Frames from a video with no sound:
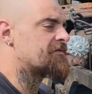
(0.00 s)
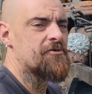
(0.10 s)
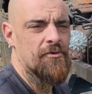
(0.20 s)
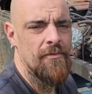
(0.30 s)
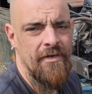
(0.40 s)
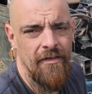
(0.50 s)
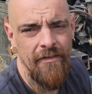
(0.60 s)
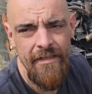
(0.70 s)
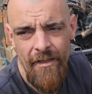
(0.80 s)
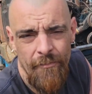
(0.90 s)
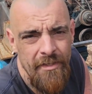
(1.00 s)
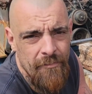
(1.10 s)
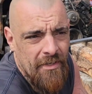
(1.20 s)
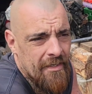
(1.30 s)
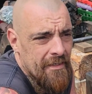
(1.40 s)
the short barrel would help me,
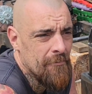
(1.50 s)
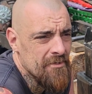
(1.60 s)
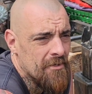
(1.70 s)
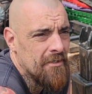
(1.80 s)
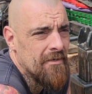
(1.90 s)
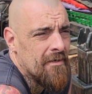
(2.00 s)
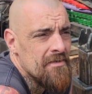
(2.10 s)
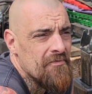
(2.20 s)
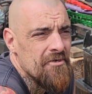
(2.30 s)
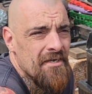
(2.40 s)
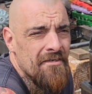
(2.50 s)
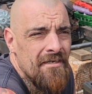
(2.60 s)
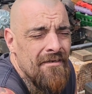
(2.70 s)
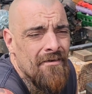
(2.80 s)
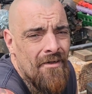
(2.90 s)
but it was on clearance for
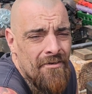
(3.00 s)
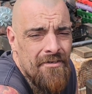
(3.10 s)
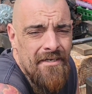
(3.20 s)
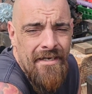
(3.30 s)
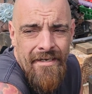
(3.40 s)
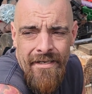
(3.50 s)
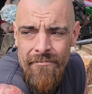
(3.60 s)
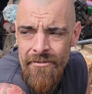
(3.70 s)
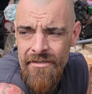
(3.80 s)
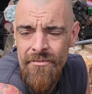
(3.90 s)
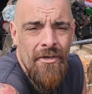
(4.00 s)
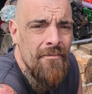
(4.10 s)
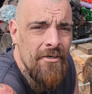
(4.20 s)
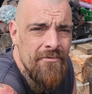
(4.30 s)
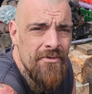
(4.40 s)
$16 Canadian, which is what,
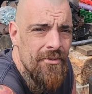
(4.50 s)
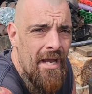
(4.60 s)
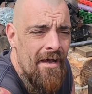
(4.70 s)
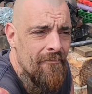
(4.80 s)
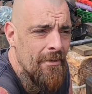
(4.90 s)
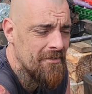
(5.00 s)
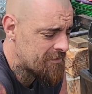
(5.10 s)
about two and a half bucks